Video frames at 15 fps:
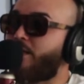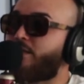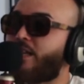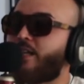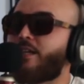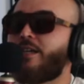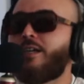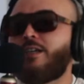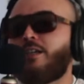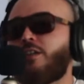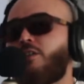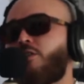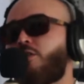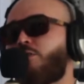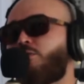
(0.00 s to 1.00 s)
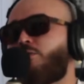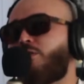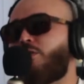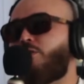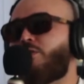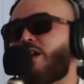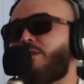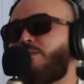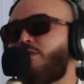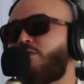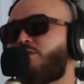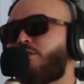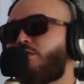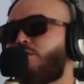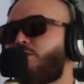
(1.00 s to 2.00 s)
He's like, you know, when you write
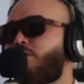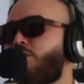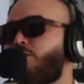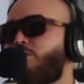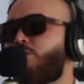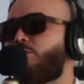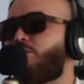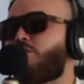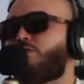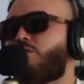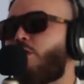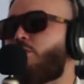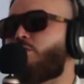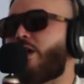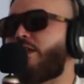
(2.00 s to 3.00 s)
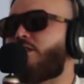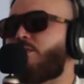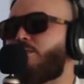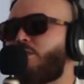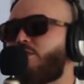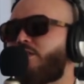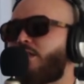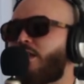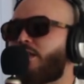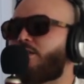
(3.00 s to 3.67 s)
music, you know, you just don't write the music.